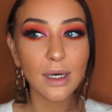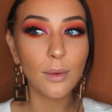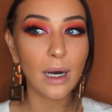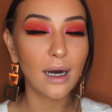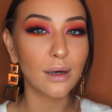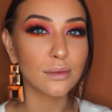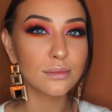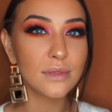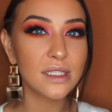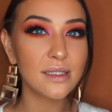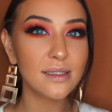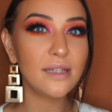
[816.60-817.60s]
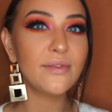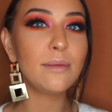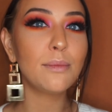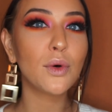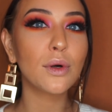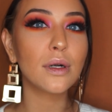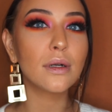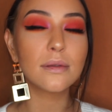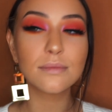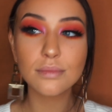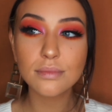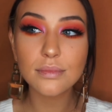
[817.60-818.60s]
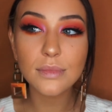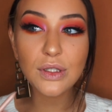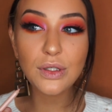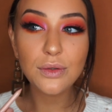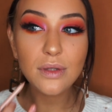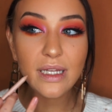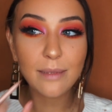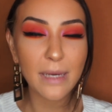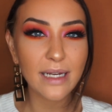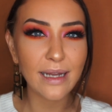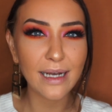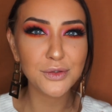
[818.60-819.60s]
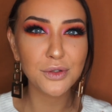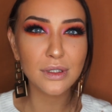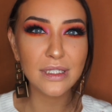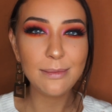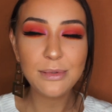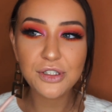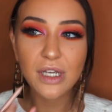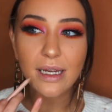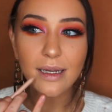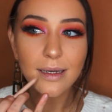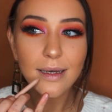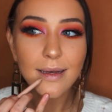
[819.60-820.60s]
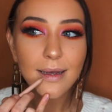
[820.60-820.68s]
Wow, this is even more nude than my natural lip shade.